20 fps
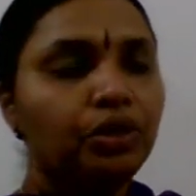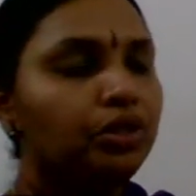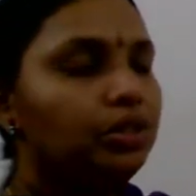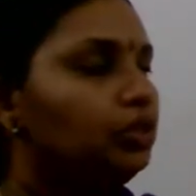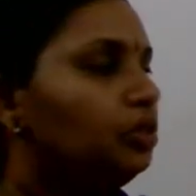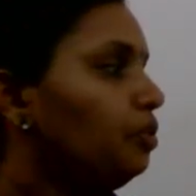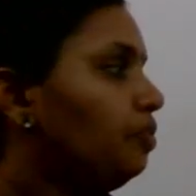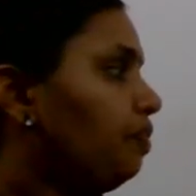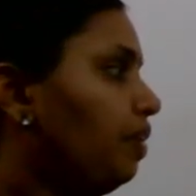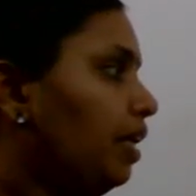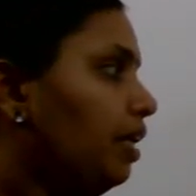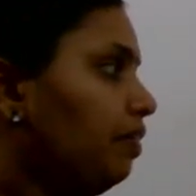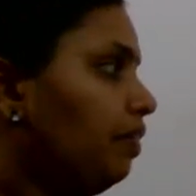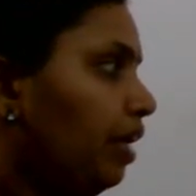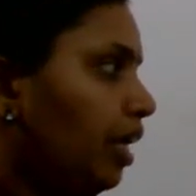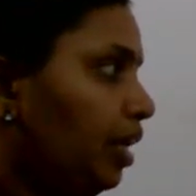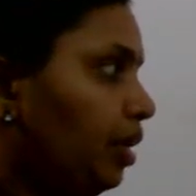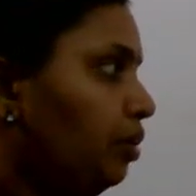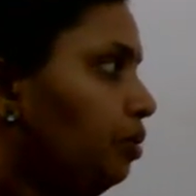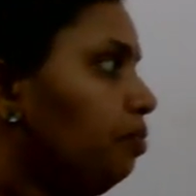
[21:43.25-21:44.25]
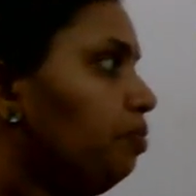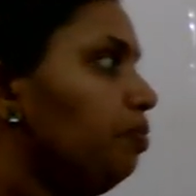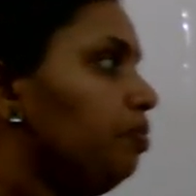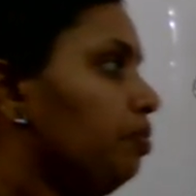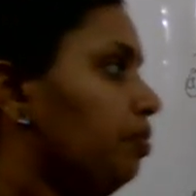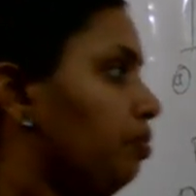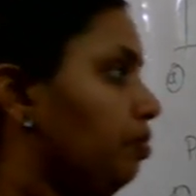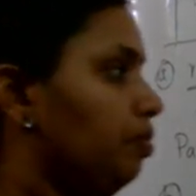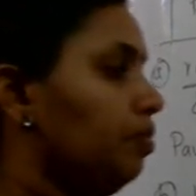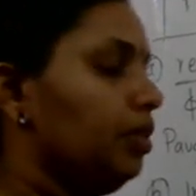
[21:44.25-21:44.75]
So phi value
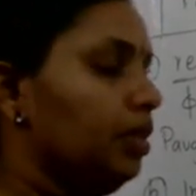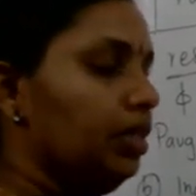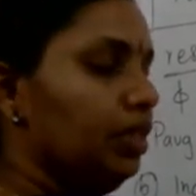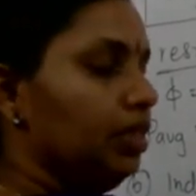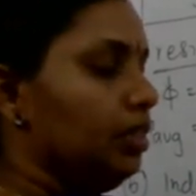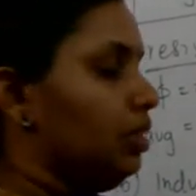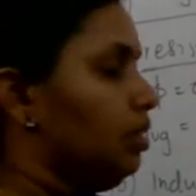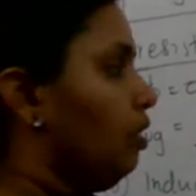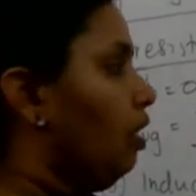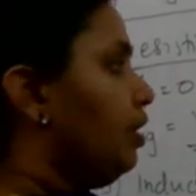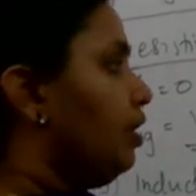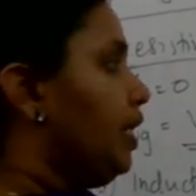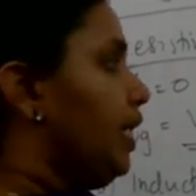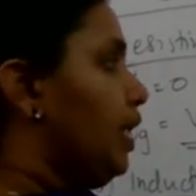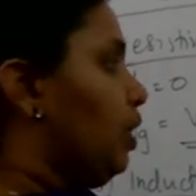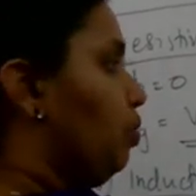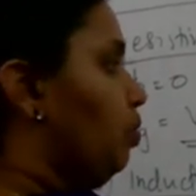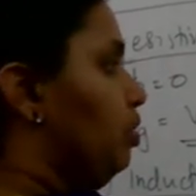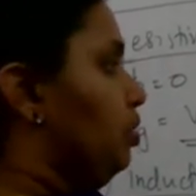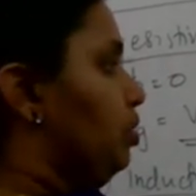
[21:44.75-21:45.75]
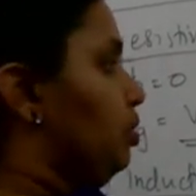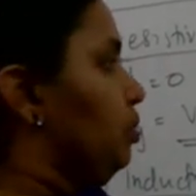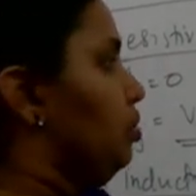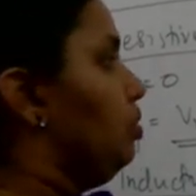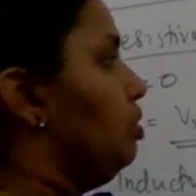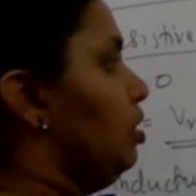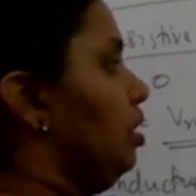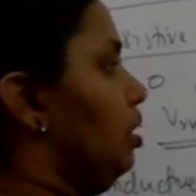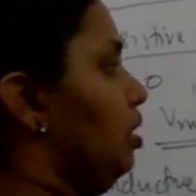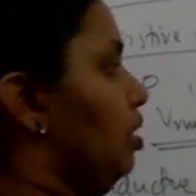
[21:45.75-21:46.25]
is not equal to
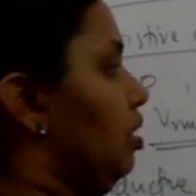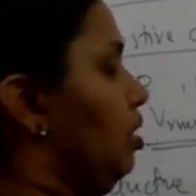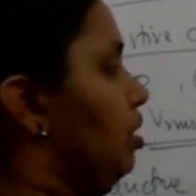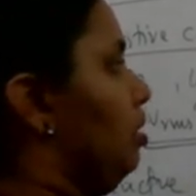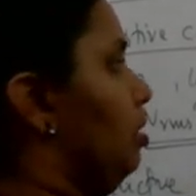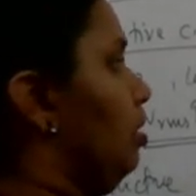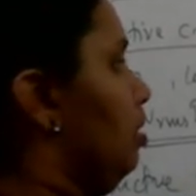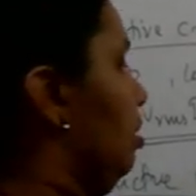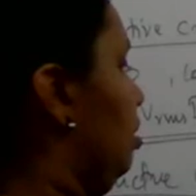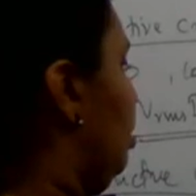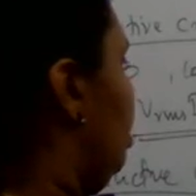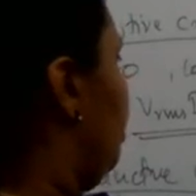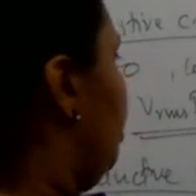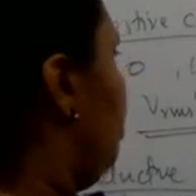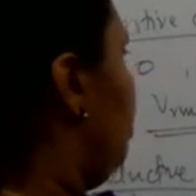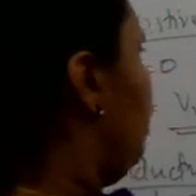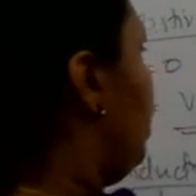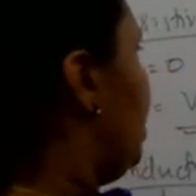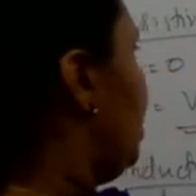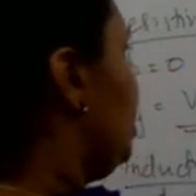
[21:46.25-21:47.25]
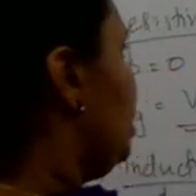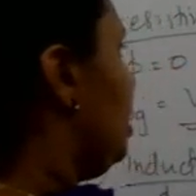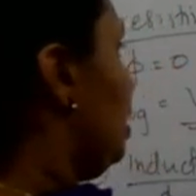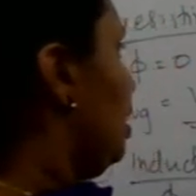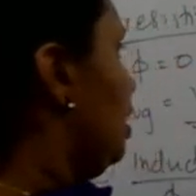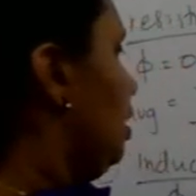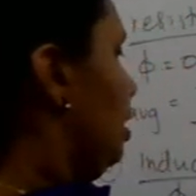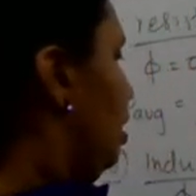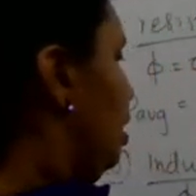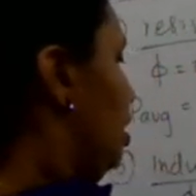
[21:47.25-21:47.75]
what is it?